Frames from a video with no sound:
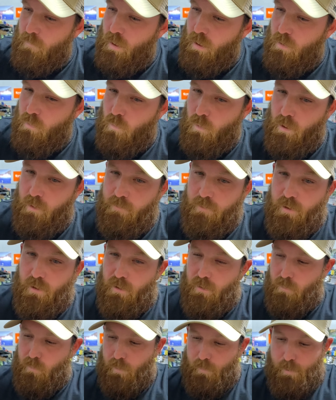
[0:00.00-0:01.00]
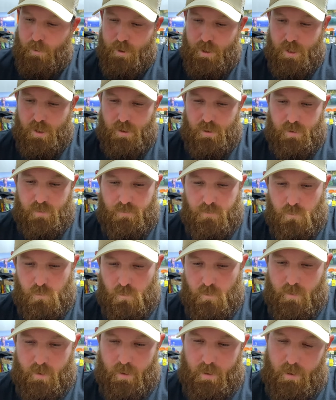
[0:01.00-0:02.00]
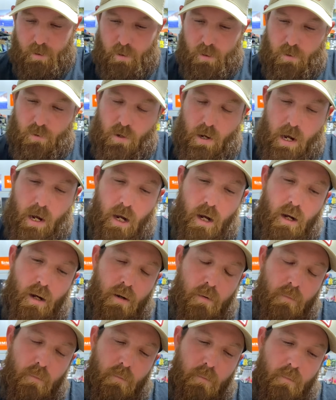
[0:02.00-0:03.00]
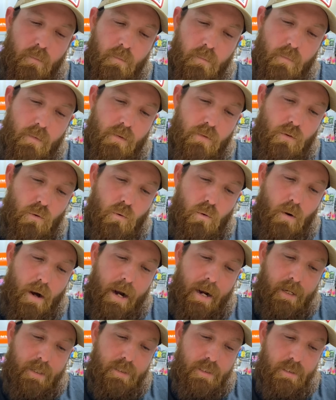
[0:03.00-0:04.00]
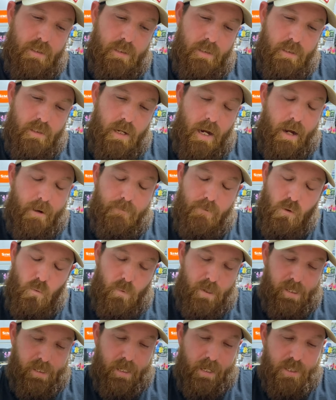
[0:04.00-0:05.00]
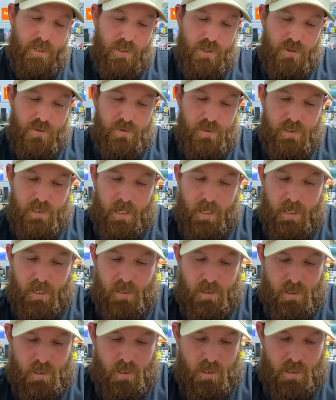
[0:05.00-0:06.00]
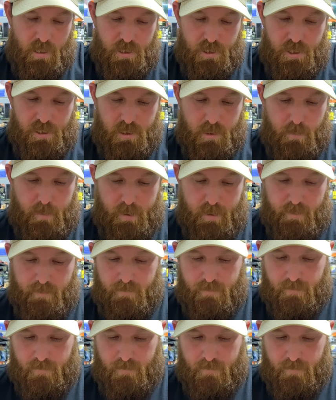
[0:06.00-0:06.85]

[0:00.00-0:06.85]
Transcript: what I've got, what we're going to use for the thorax, for the wing case I should say, just a bit of